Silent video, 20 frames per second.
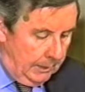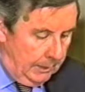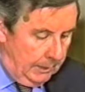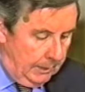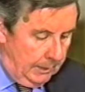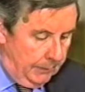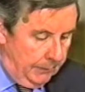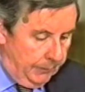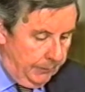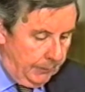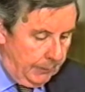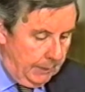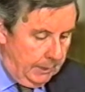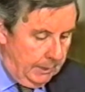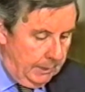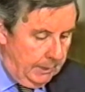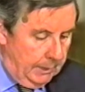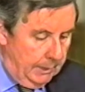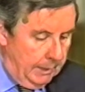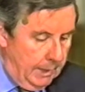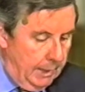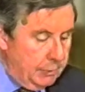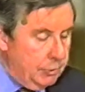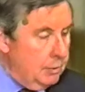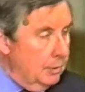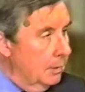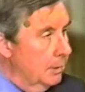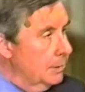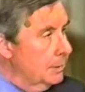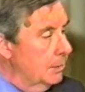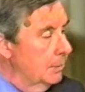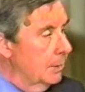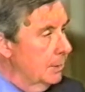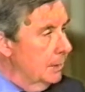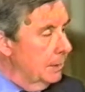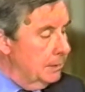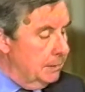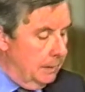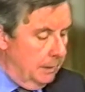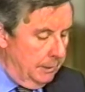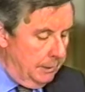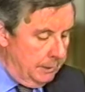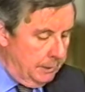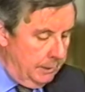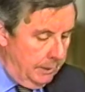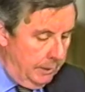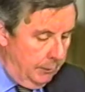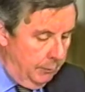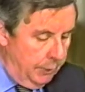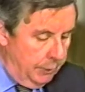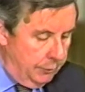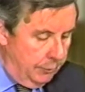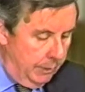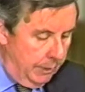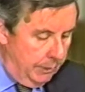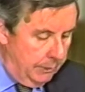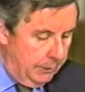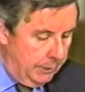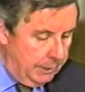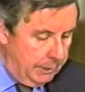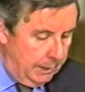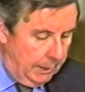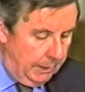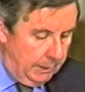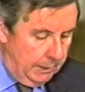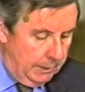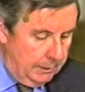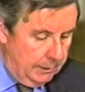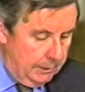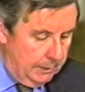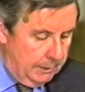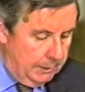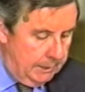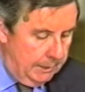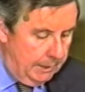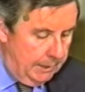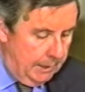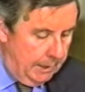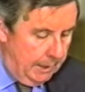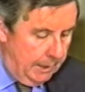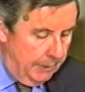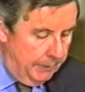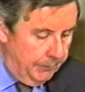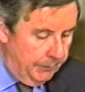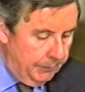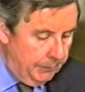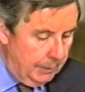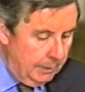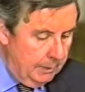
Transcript: Um, nationalism, in the sense in which we understand it today,